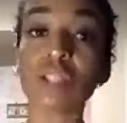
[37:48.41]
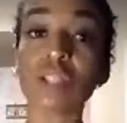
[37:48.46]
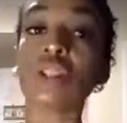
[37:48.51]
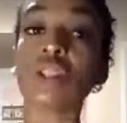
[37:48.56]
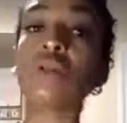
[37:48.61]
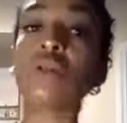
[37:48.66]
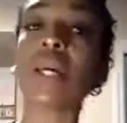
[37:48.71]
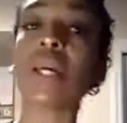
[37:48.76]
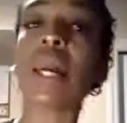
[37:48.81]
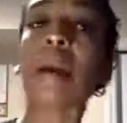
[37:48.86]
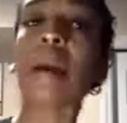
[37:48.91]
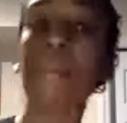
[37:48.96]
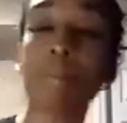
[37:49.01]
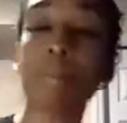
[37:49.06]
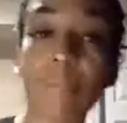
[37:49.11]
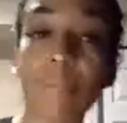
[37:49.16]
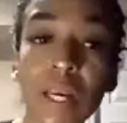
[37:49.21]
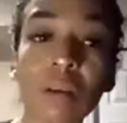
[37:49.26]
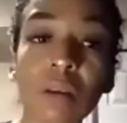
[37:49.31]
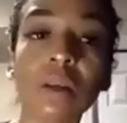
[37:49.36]
So you can't
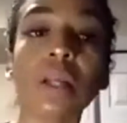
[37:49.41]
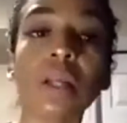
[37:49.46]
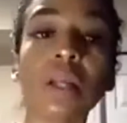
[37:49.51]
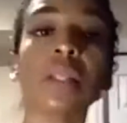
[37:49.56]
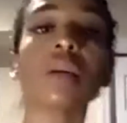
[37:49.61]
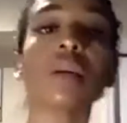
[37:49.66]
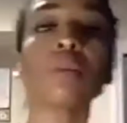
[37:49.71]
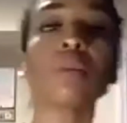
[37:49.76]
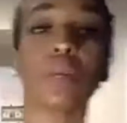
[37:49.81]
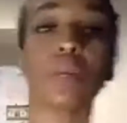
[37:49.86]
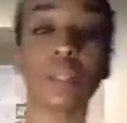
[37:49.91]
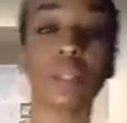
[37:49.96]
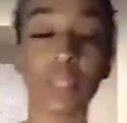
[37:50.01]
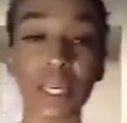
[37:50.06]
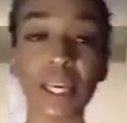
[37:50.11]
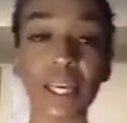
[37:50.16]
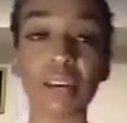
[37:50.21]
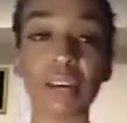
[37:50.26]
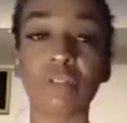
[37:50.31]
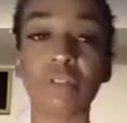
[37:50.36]
mirror your
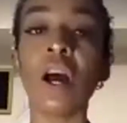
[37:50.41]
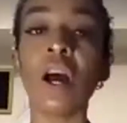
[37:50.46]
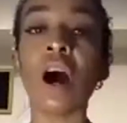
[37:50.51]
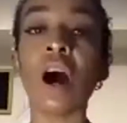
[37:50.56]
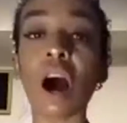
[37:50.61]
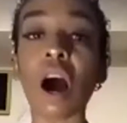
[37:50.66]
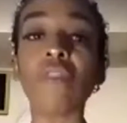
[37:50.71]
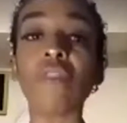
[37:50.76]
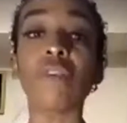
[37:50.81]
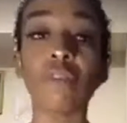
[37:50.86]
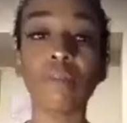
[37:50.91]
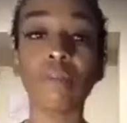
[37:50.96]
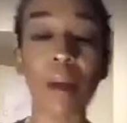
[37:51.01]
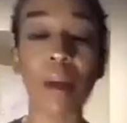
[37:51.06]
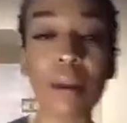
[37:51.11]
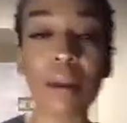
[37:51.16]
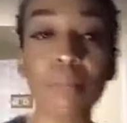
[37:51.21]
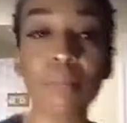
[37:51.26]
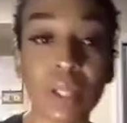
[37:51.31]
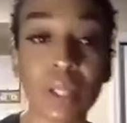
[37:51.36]
belief off of
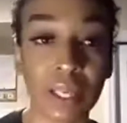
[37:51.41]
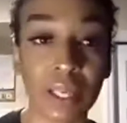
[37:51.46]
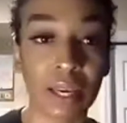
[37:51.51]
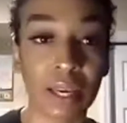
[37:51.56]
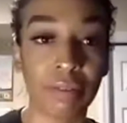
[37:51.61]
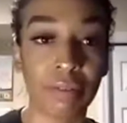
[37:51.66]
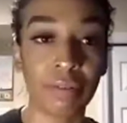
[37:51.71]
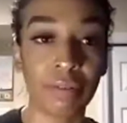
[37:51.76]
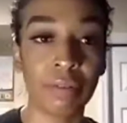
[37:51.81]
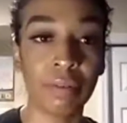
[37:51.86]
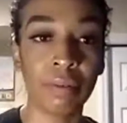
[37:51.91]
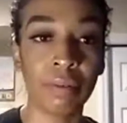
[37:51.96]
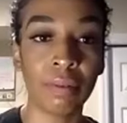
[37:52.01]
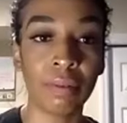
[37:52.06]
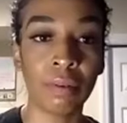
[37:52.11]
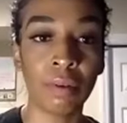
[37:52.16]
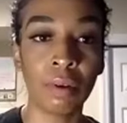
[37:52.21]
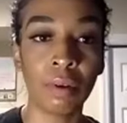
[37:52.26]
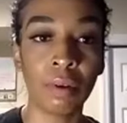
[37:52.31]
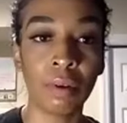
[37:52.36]
my belief
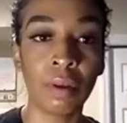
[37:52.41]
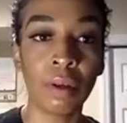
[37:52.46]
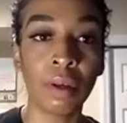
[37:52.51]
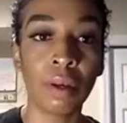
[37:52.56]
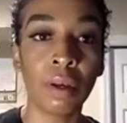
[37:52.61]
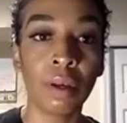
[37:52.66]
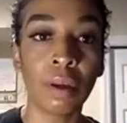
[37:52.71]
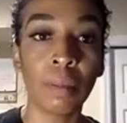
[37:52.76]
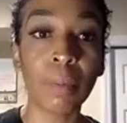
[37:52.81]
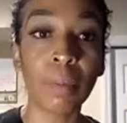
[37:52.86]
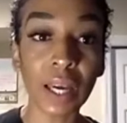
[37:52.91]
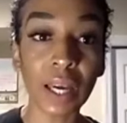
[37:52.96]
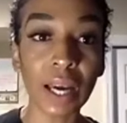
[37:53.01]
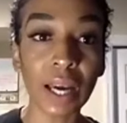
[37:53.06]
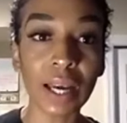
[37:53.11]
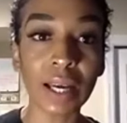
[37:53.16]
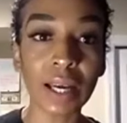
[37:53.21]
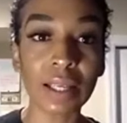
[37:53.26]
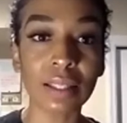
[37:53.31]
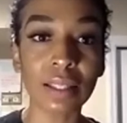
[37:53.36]

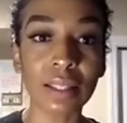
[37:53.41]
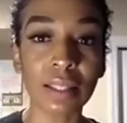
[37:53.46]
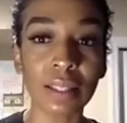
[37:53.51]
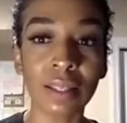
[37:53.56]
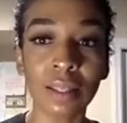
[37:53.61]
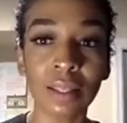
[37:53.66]
because